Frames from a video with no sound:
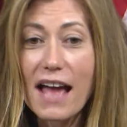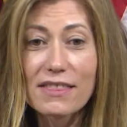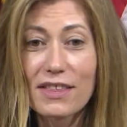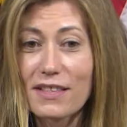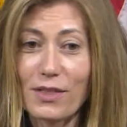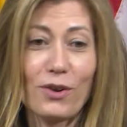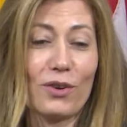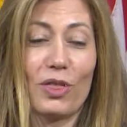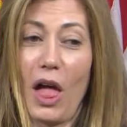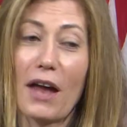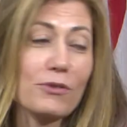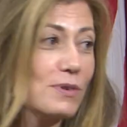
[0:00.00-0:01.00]
I think there are
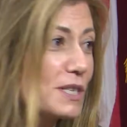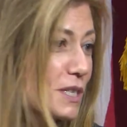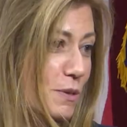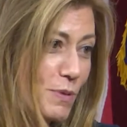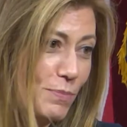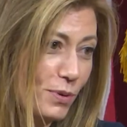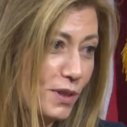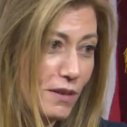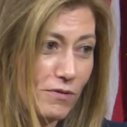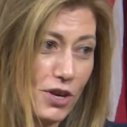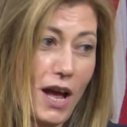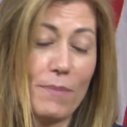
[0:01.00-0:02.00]
a lot of reasons people
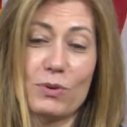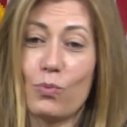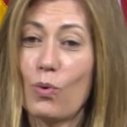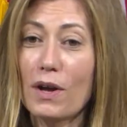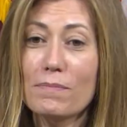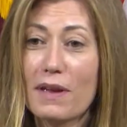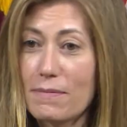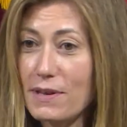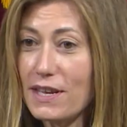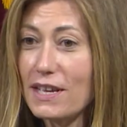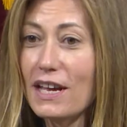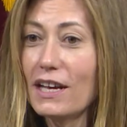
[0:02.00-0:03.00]
leave jobs. One may
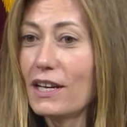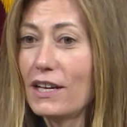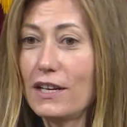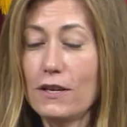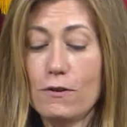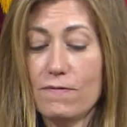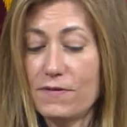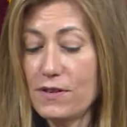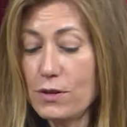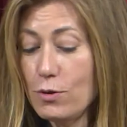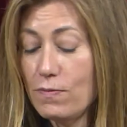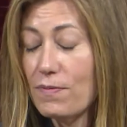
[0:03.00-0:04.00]
be you,
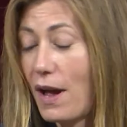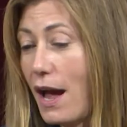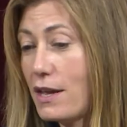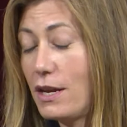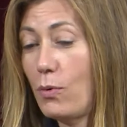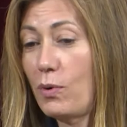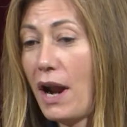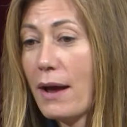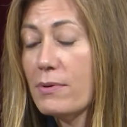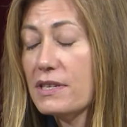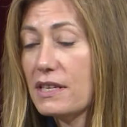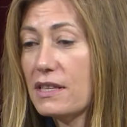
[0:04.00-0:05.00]
you, you know, when
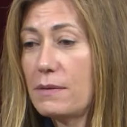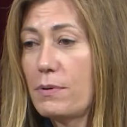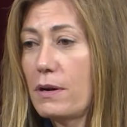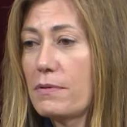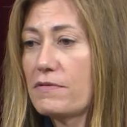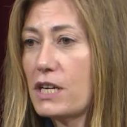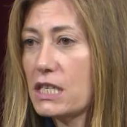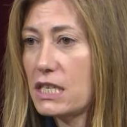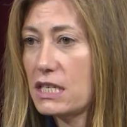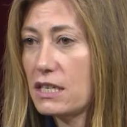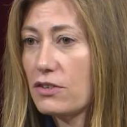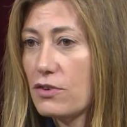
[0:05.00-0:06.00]
I was at the Department of
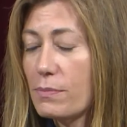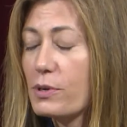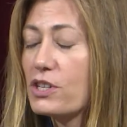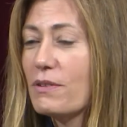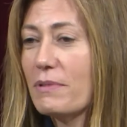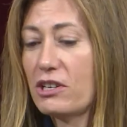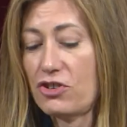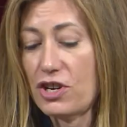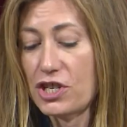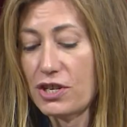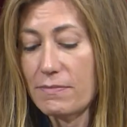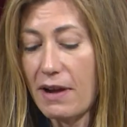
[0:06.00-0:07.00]
Justice under the Bush
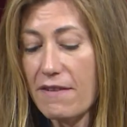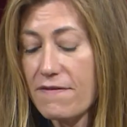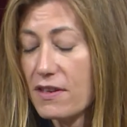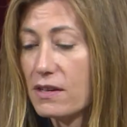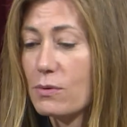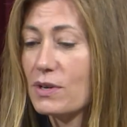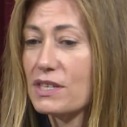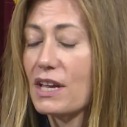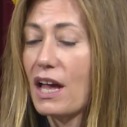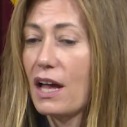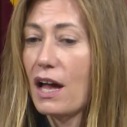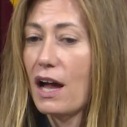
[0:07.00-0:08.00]
administration, my feeling was,
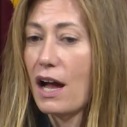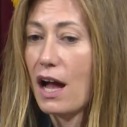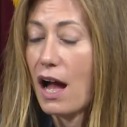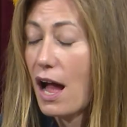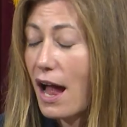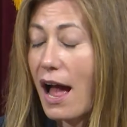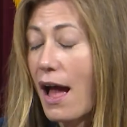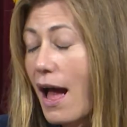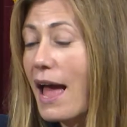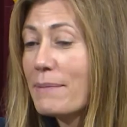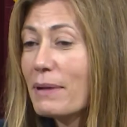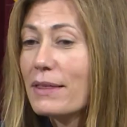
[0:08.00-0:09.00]

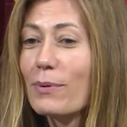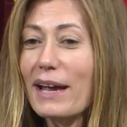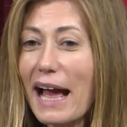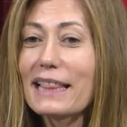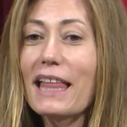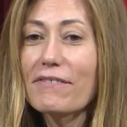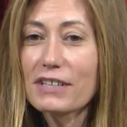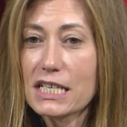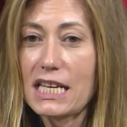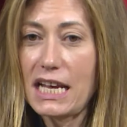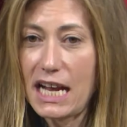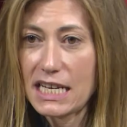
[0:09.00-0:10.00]
and by the way, I left
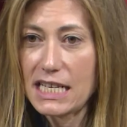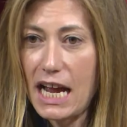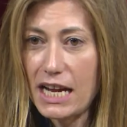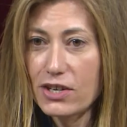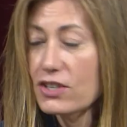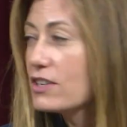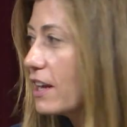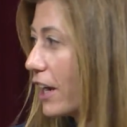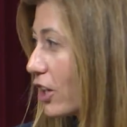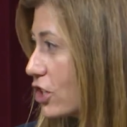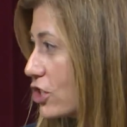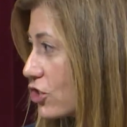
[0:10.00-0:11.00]
because I got tired and
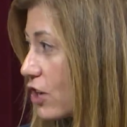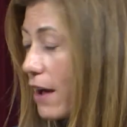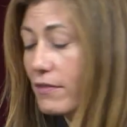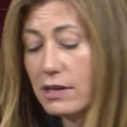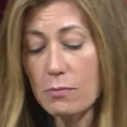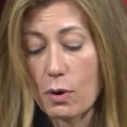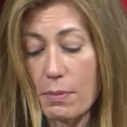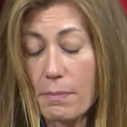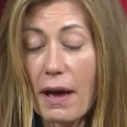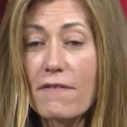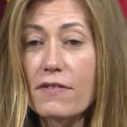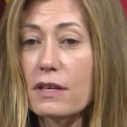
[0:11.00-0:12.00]
I couldn't travel anymore,
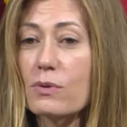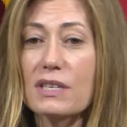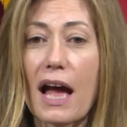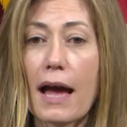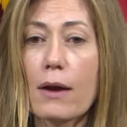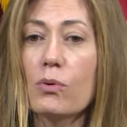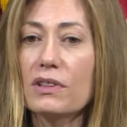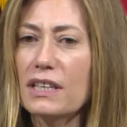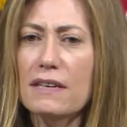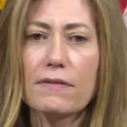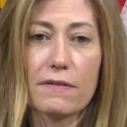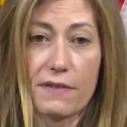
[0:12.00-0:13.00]
but my feeling was I will
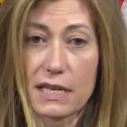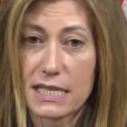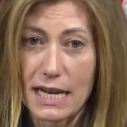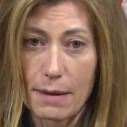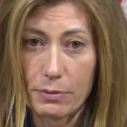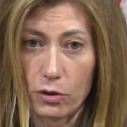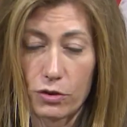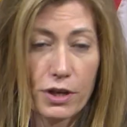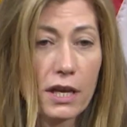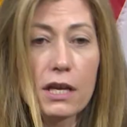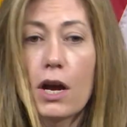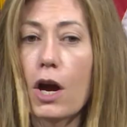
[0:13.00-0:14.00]
leave if I stop
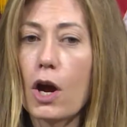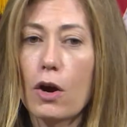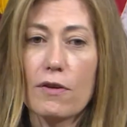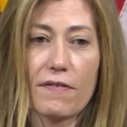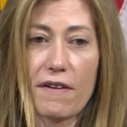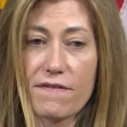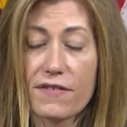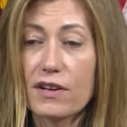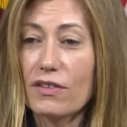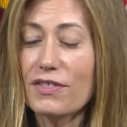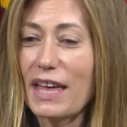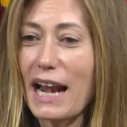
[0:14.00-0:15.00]
learning or if I
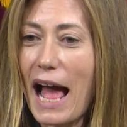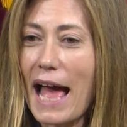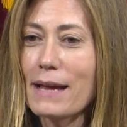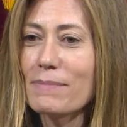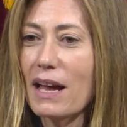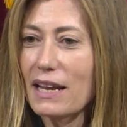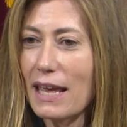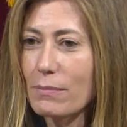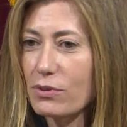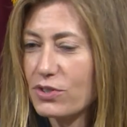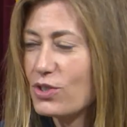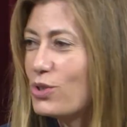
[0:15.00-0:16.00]
feel that I am not
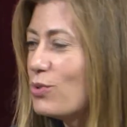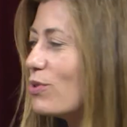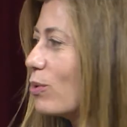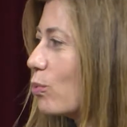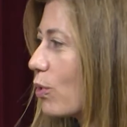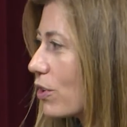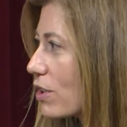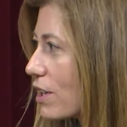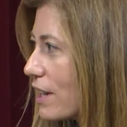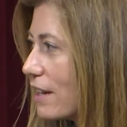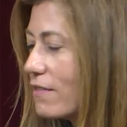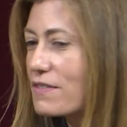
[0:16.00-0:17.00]
able to do the
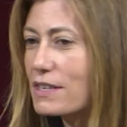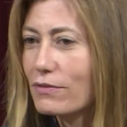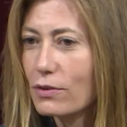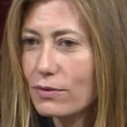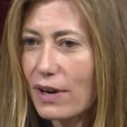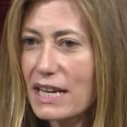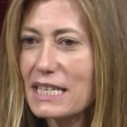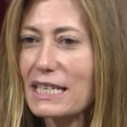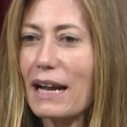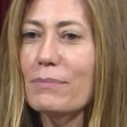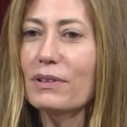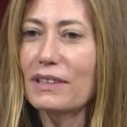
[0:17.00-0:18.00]
work of civil rights
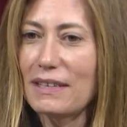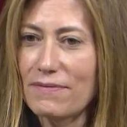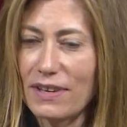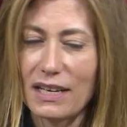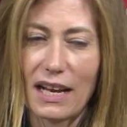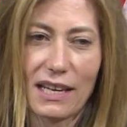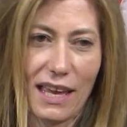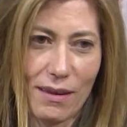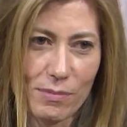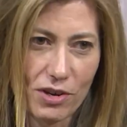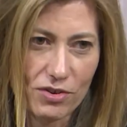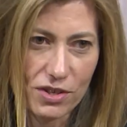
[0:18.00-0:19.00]
that I believe in and
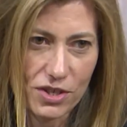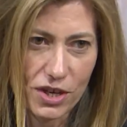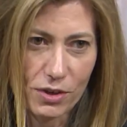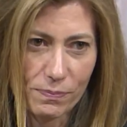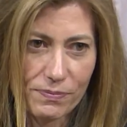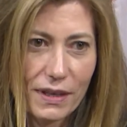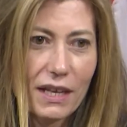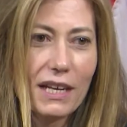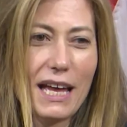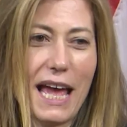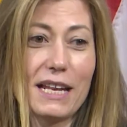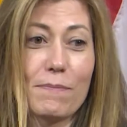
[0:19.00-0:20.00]
came here to do.
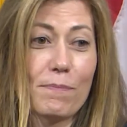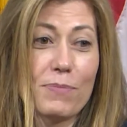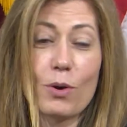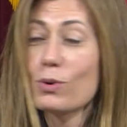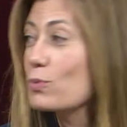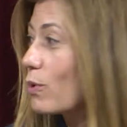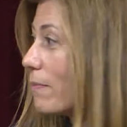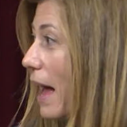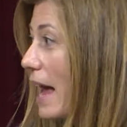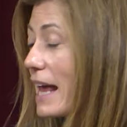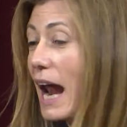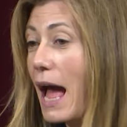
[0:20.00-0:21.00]
And those were
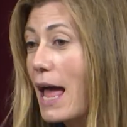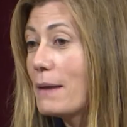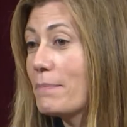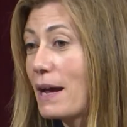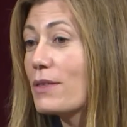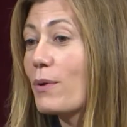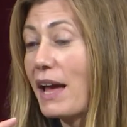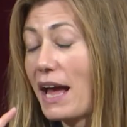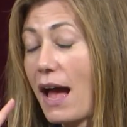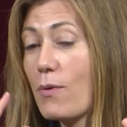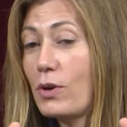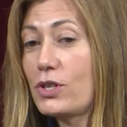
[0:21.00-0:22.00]
my, and, and by the way,
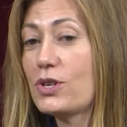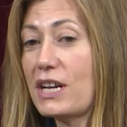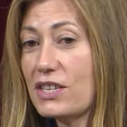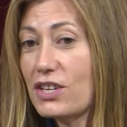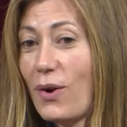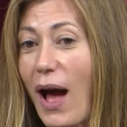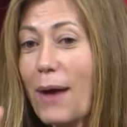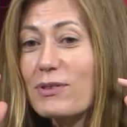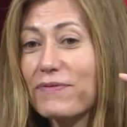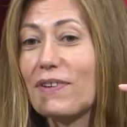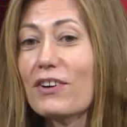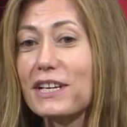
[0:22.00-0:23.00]
I want you guys to know, I
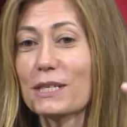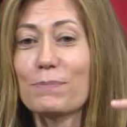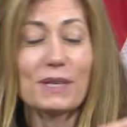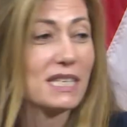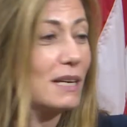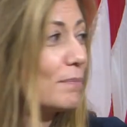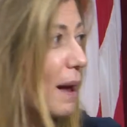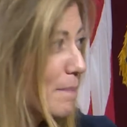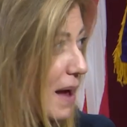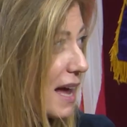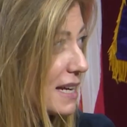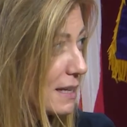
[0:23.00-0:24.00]
was very explicit in my
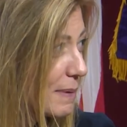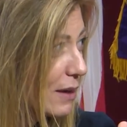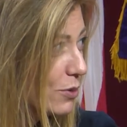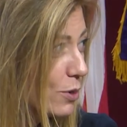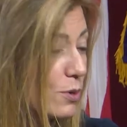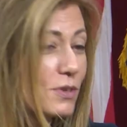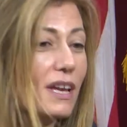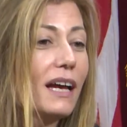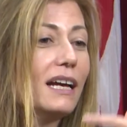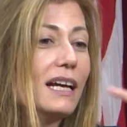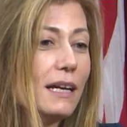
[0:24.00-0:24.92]
mind about those